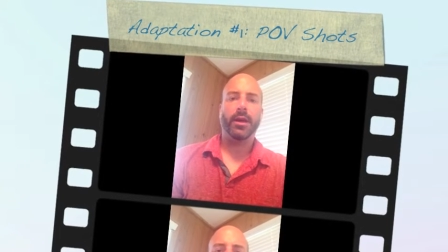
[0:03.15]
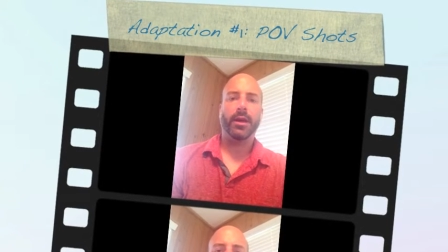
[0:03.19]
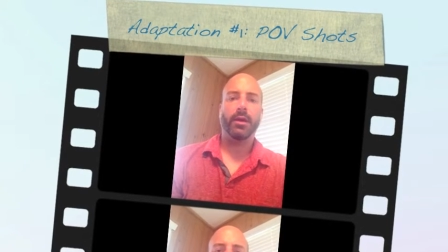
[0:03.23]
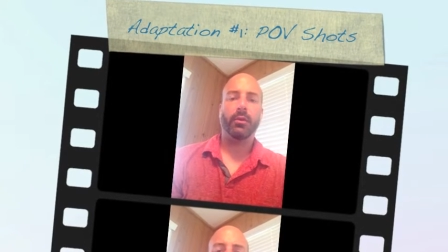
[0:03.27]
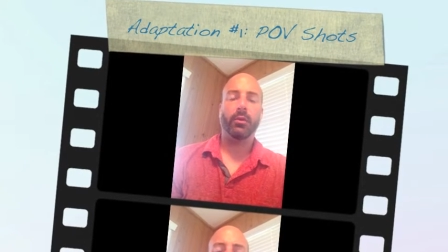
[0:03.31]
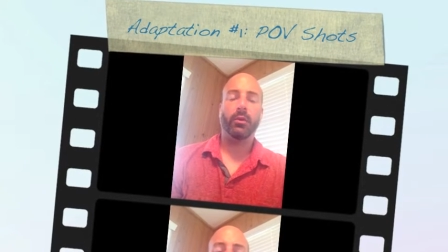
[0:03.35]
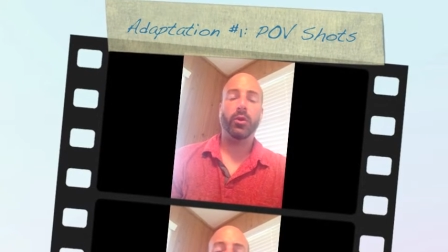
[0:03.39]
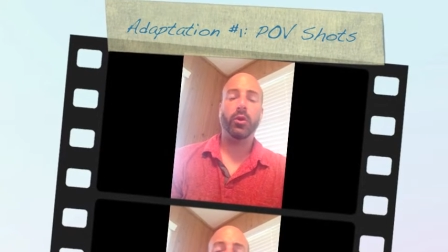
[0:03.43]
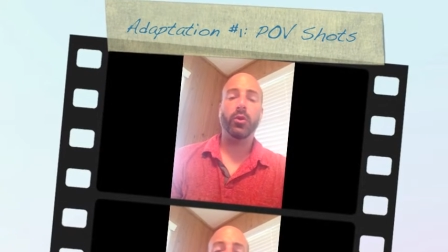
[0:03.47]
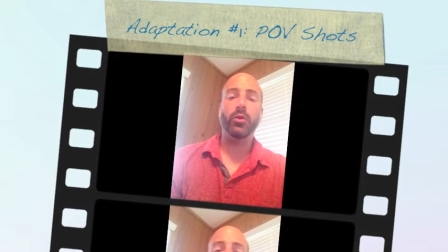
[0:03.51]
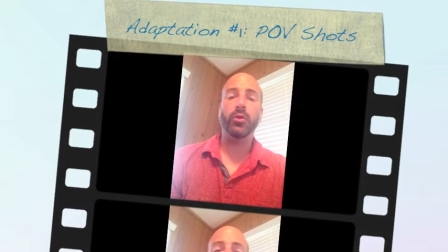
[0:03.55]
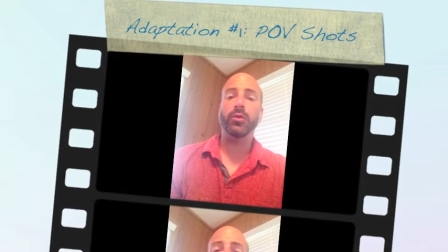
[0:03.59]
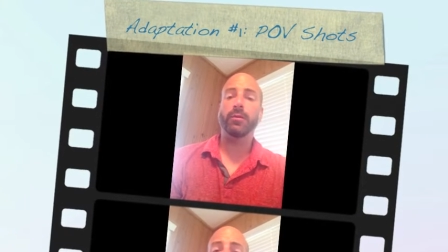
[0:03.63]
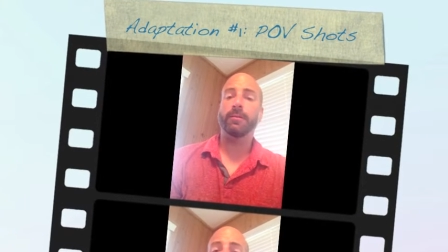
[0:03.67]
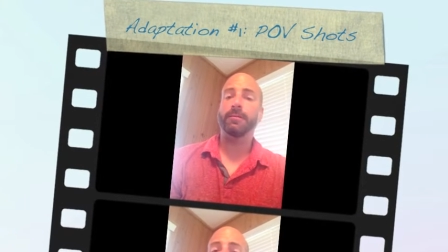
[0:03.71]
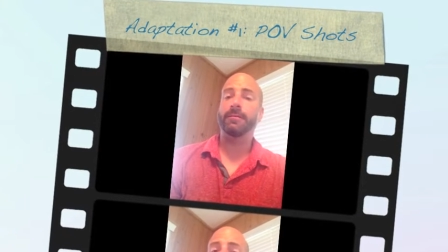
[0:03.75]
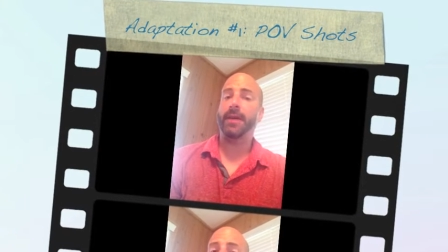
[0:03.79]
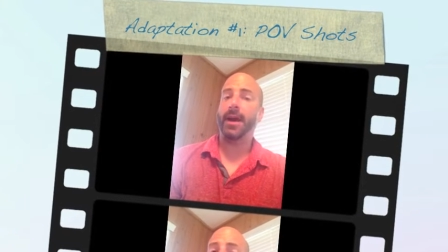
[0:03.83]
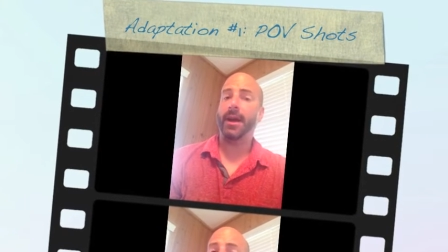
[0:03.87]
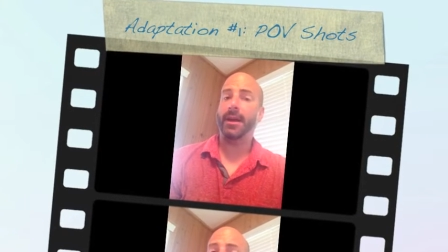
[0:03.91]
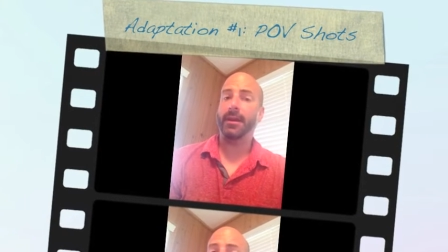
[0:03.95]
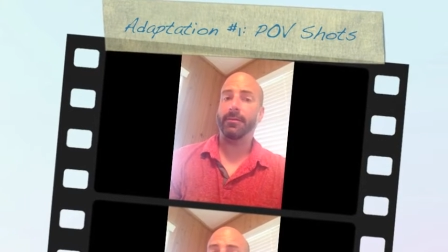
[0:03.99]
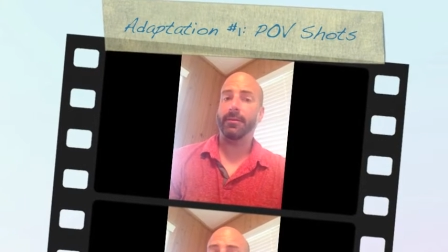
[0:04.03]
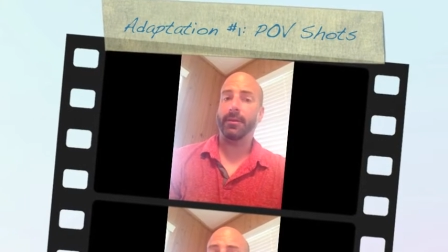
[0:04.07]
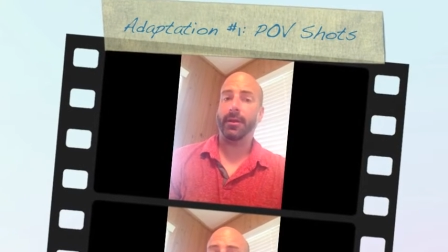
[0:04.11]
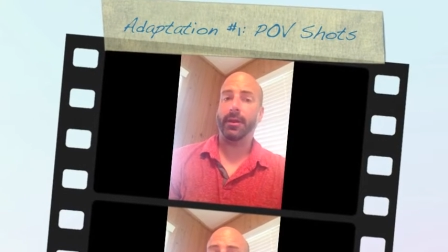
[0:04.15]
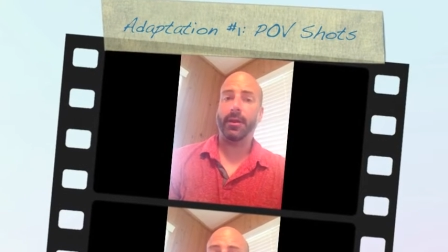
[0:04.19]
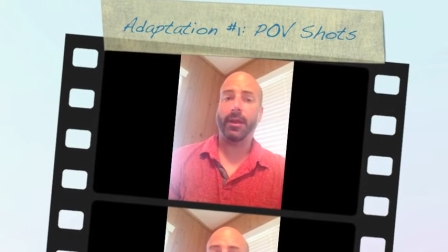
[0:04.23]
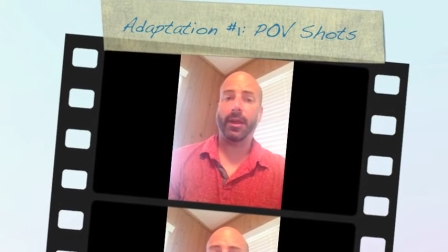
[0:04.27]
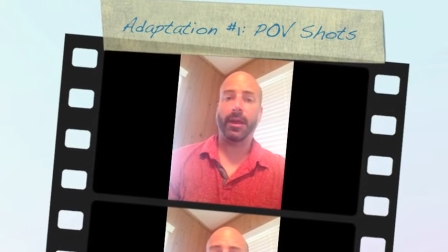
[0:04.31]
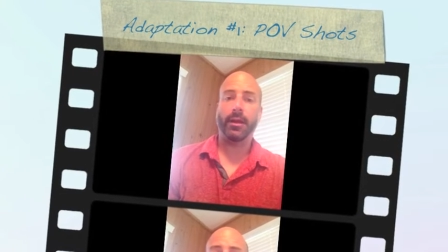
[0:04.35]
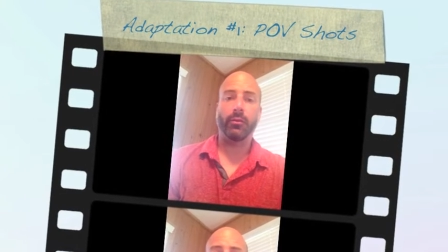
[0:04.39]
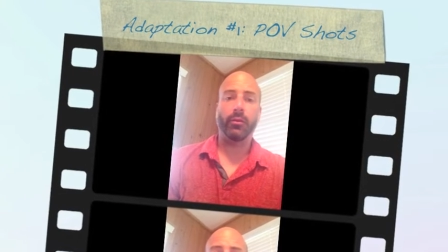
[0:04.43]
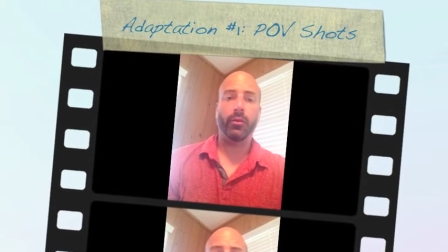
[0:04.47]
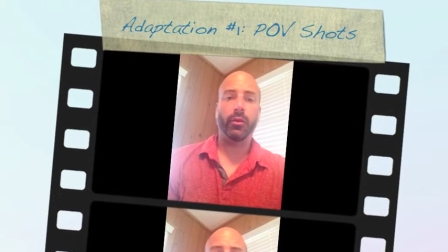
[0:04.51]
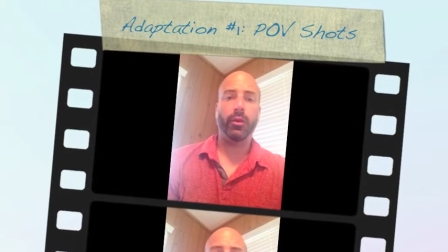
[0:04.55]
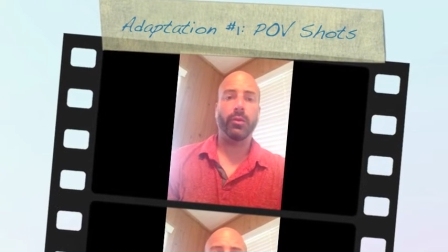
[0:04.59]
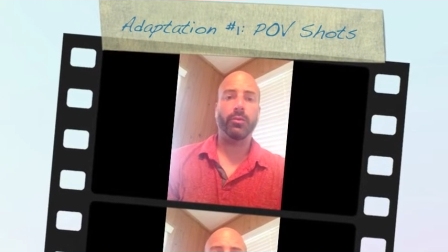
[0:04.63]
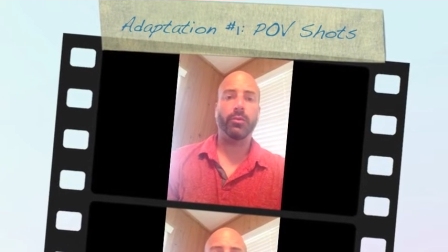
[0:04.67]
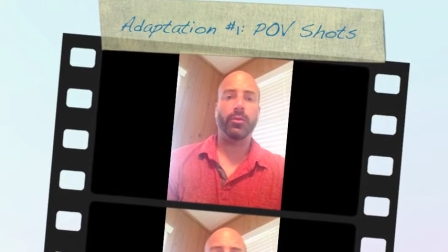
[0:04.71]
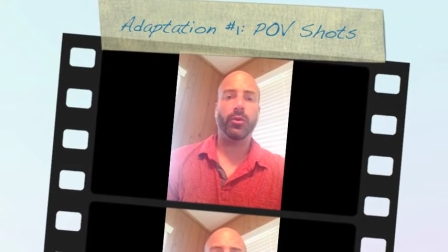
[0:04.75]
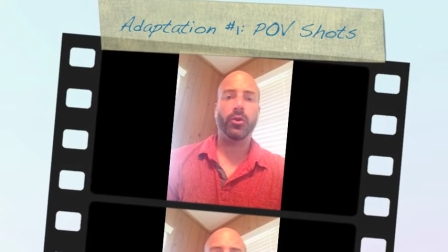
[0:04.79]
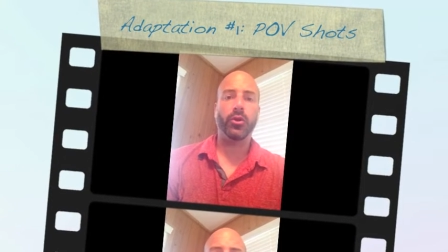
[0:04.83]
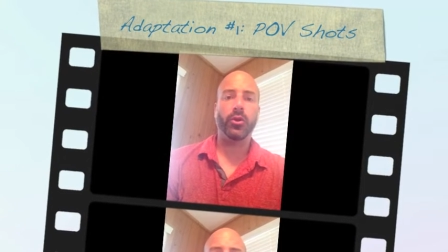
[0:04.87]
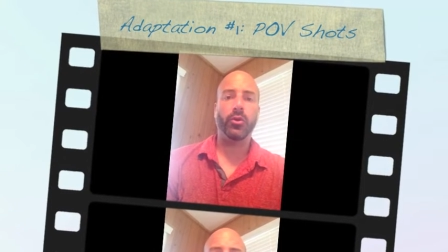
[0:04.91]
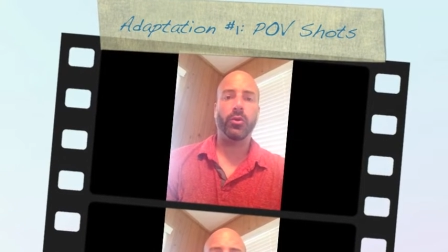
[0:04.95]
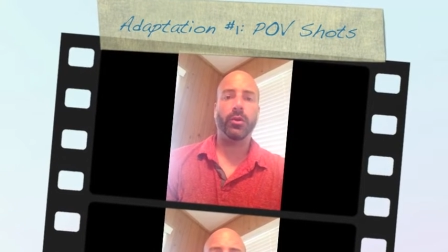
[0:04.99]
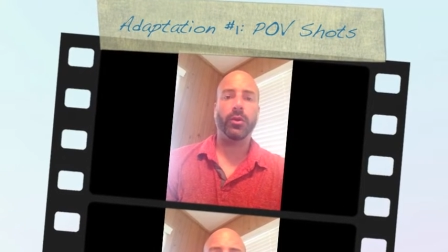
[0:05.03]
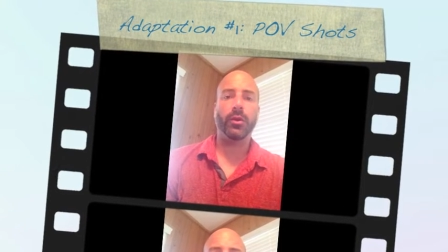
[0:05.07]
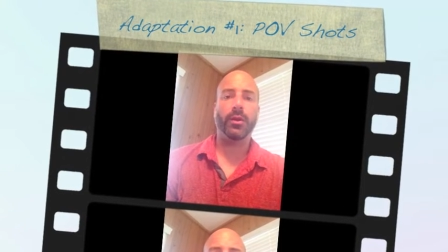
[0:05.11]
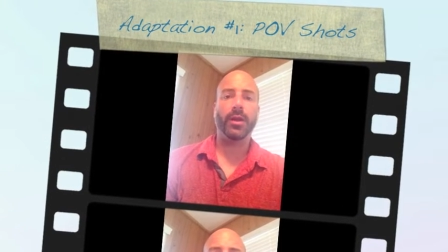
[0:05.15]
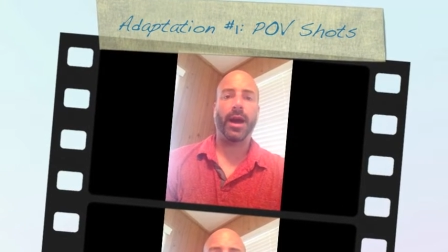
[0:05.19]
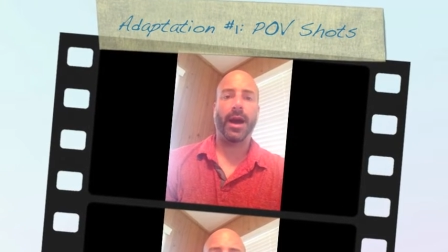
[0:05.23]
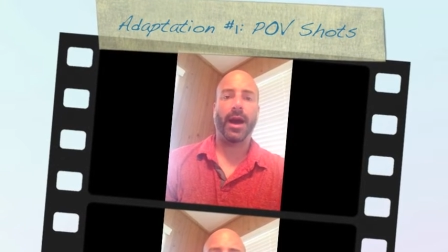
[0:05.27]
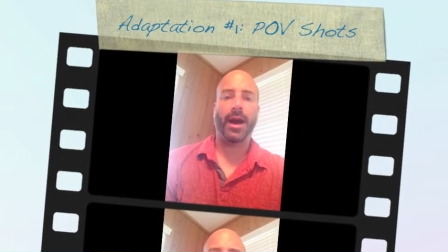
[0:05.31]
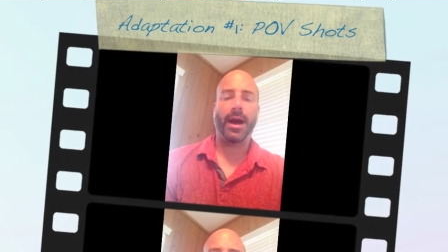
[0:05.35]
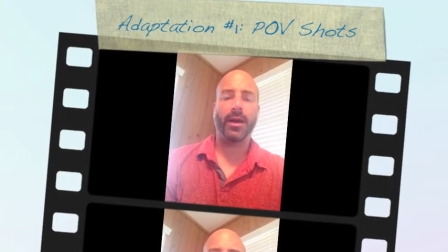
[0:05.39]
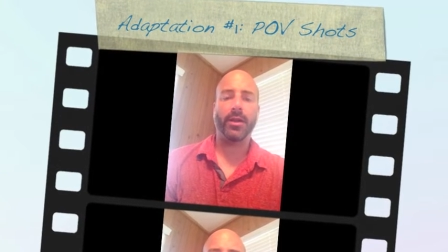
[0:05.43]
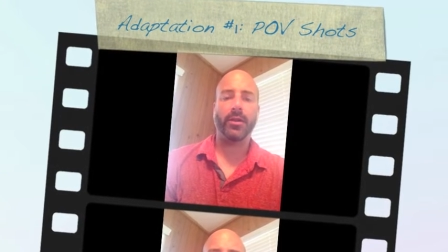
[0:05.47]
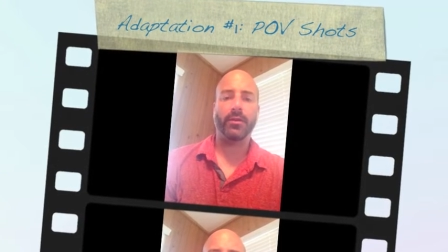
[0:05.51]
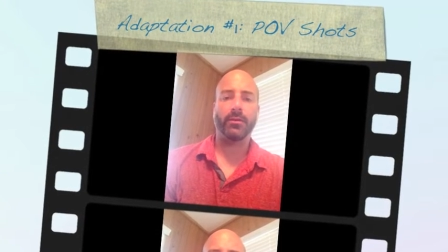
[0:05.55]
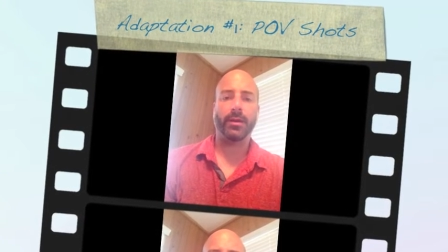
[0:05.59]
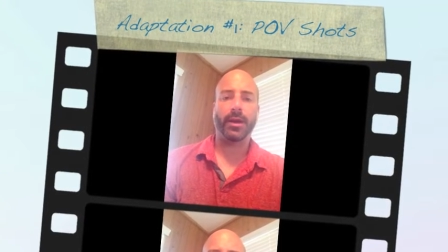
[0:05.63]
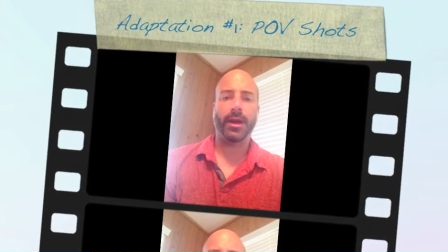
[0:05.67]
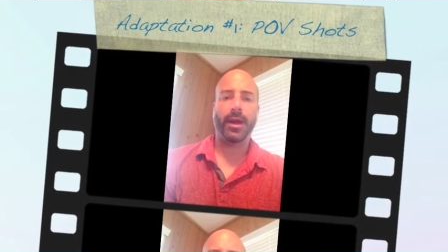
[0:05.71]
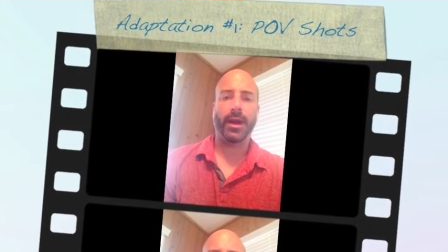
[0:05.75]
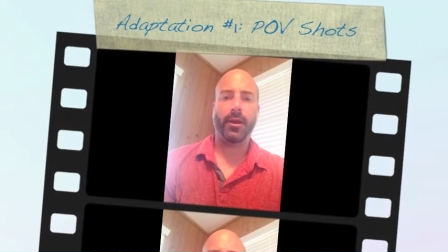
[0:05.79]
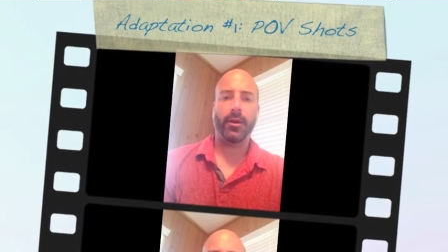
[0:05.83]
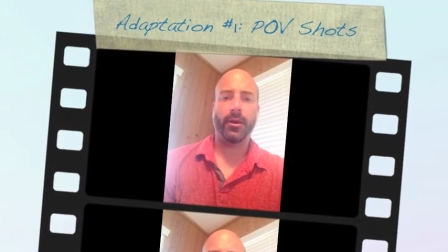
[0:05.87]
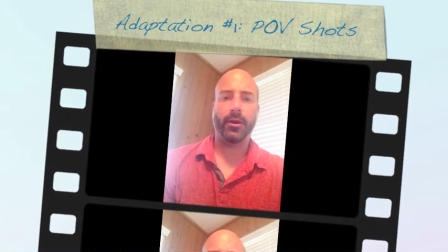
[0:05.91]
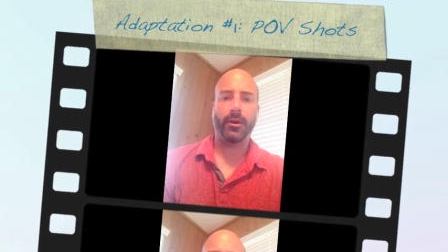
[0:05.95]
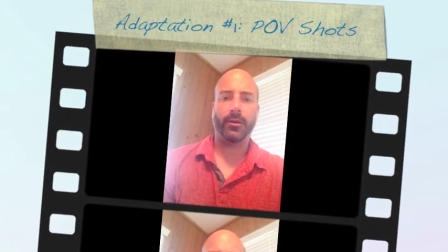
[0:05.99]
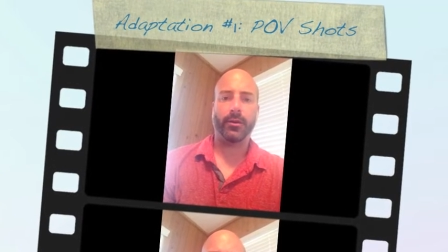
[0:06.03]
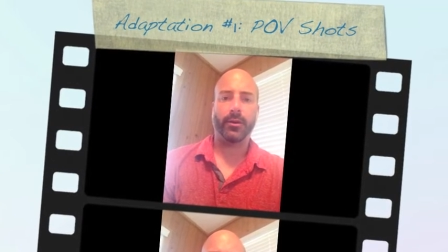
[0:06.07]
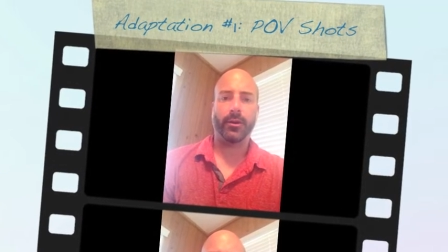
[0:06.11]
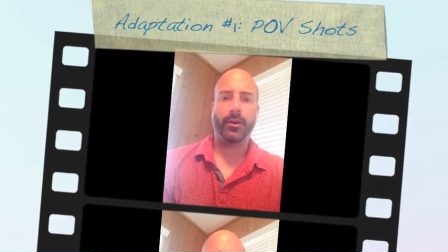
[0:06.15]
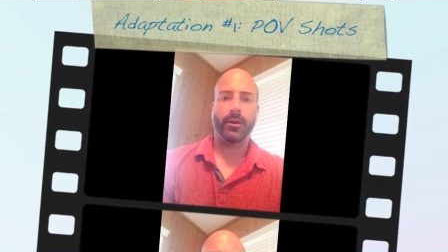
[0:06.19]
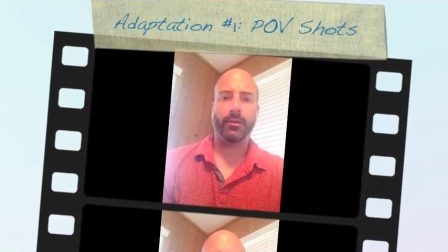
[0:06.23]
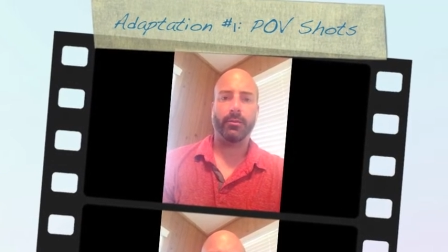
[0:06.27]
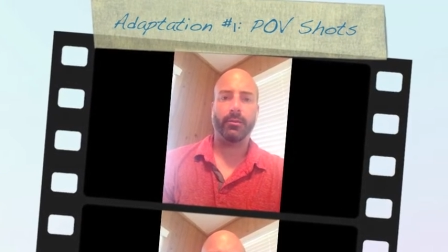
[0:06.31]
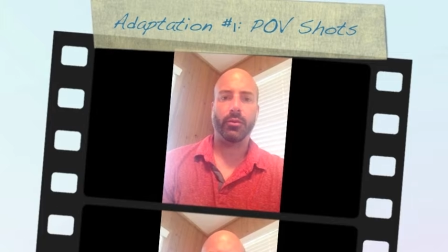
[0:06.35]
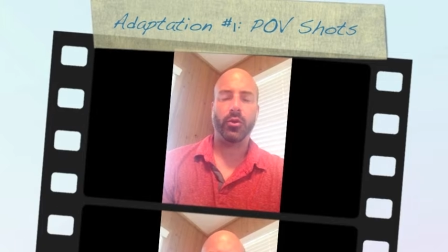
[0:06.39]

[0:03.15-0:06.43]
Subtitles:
And when used effectively, they can really put you into the eyes of a character,